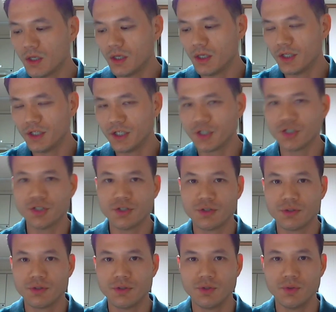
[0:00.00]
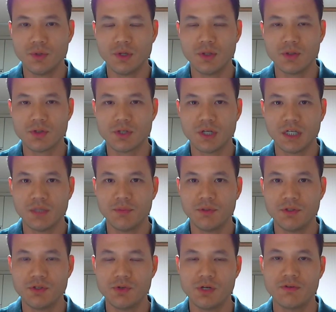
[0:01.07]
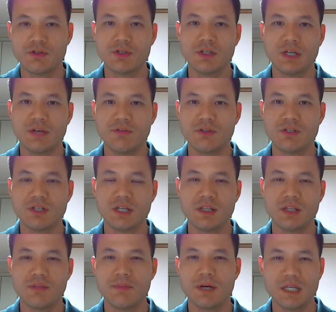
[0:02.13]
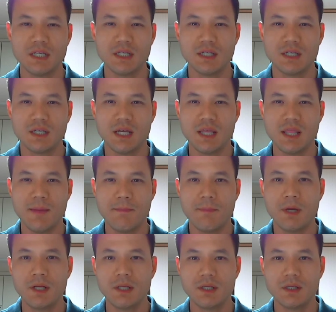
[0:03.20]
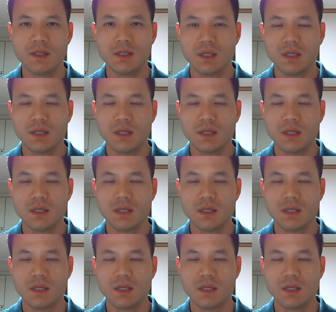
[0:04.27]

In addition to all those documents, you obviously have to send the money, and that money,